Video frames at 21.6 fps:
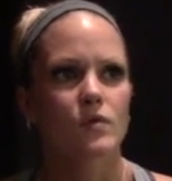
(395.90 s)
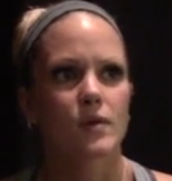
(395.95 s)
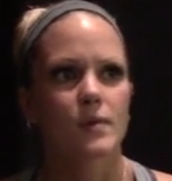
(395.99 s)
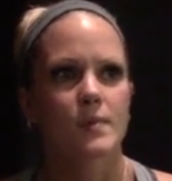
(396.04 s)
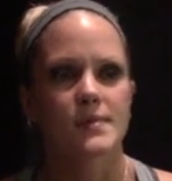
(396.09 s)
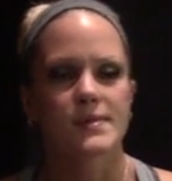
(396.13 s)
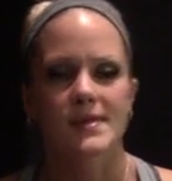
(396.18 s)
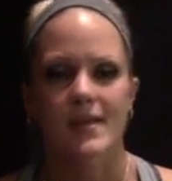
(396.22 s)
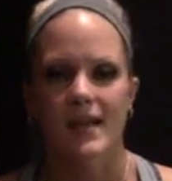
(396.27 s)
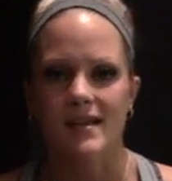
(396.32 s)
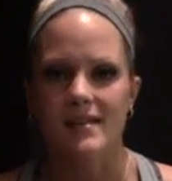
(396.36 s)

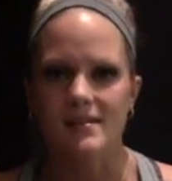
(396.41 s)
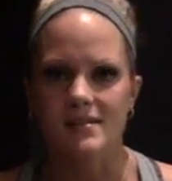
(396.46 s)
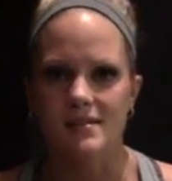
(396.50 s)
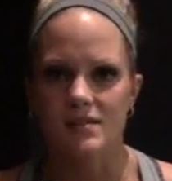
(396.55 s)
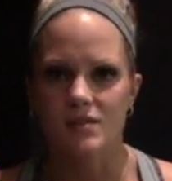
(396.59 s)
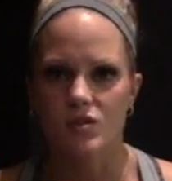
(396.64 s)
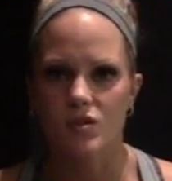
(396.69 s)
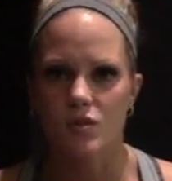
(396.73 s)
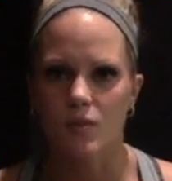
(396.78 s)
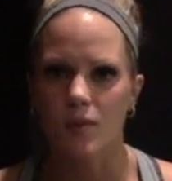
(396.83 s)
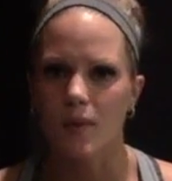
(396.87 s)
obsess
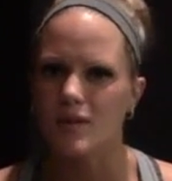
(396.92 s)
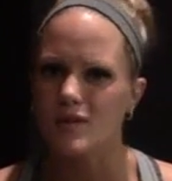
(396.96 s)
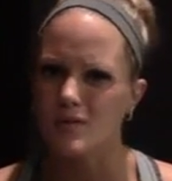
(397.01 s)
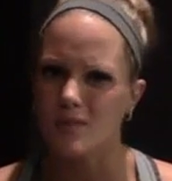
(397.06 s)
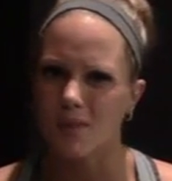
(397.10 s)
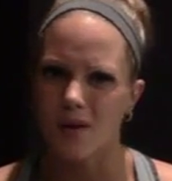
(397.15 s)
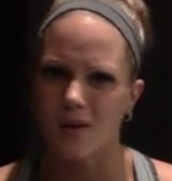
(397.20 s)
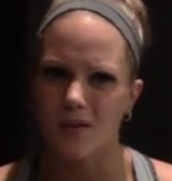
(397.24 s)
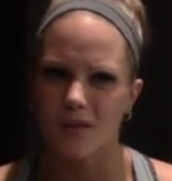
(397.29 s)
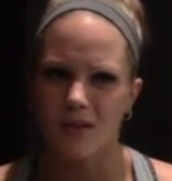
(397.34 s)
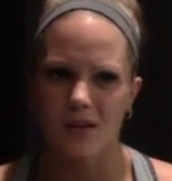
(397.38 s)
too much
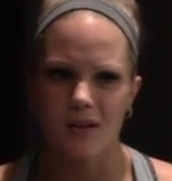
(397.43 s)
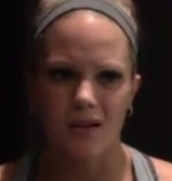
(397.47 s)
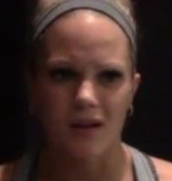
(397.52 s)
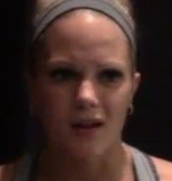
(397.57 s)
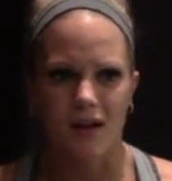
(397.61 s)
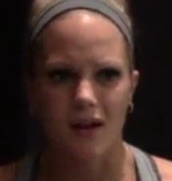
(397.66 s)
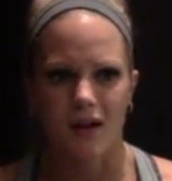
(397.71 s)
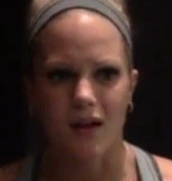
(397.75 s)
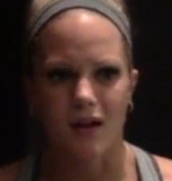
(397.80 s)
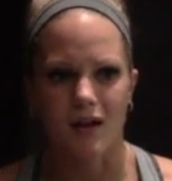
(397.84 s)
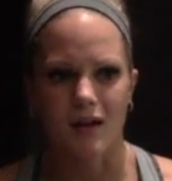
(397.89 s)
about it.
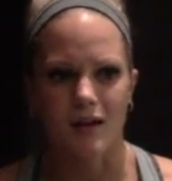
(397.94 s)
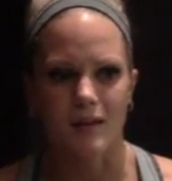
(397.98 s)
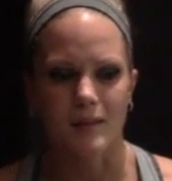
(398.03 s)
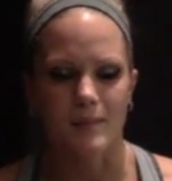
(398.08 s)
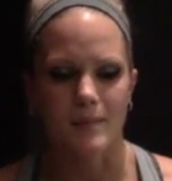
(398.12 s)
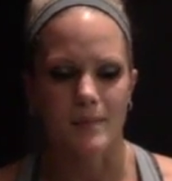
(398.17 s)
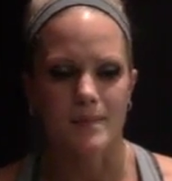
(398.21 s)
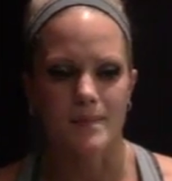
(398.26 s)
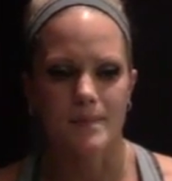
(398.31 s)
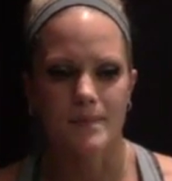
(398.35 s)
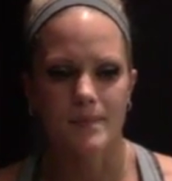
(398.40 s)

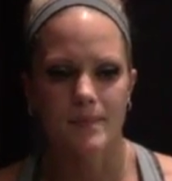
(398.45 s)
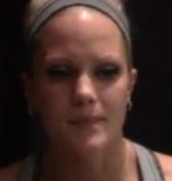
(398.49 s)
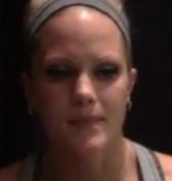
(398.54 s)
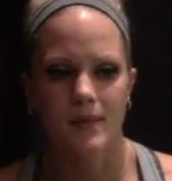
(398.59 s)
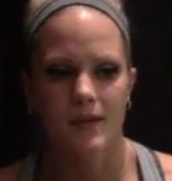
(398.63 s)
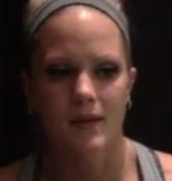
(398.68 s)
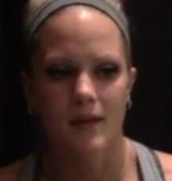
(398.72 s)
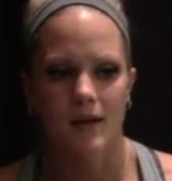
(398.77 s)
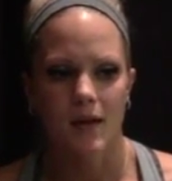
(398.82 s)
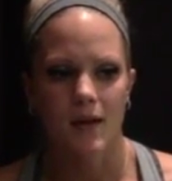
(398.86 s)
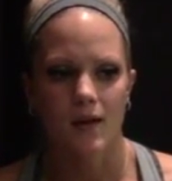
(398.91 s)

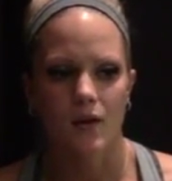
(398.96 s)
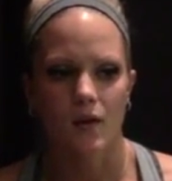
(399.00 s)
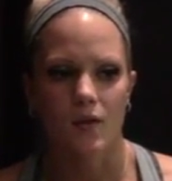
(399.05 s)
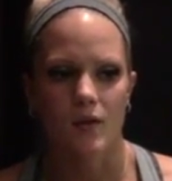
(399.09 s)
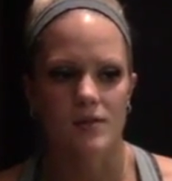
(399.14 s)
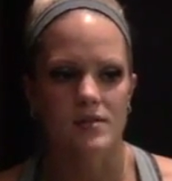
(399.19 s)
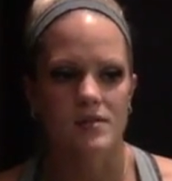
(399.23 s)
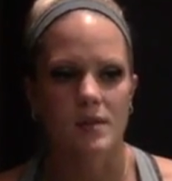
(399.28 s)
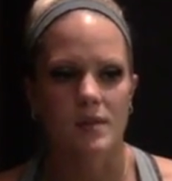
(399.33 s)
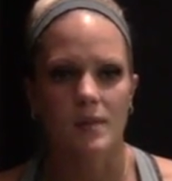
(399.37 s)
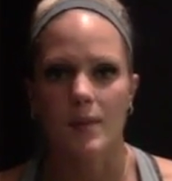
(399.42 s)
I know
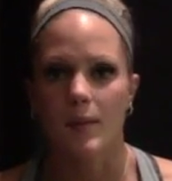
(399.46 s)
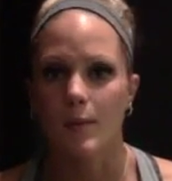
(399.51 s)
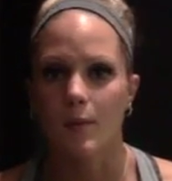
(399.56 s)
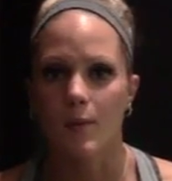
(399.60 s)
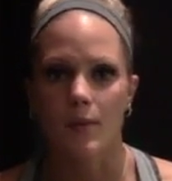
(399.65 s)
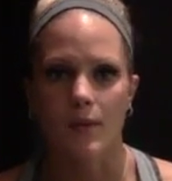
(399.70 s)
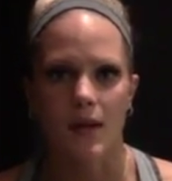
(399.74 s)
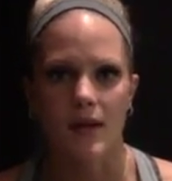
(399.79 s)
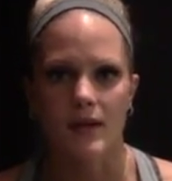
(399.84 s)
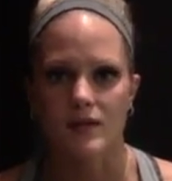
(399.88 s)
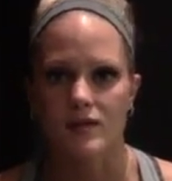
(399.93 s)
that some
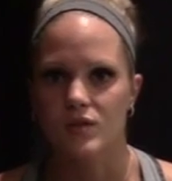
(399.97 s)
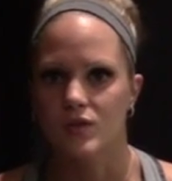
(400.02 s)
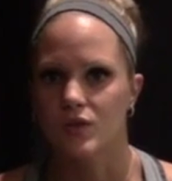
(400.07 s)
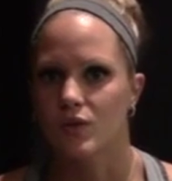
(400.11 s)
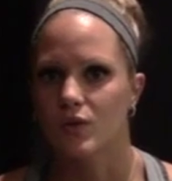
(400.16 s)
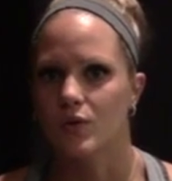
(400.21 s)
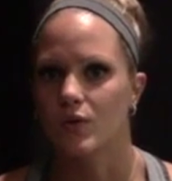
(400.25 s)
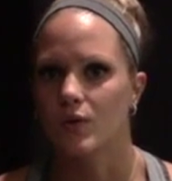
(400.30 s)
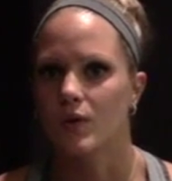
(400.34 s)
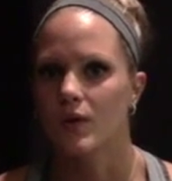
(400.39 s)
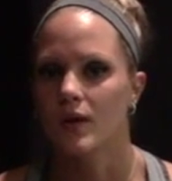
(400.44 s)
people like
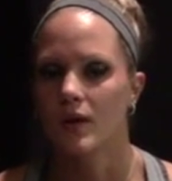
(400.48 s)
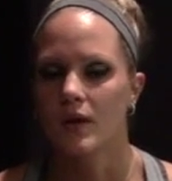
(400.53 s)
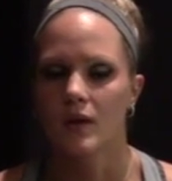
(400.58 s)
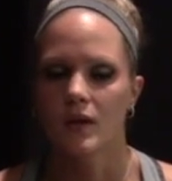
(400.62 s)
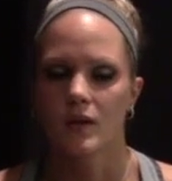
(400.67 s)
to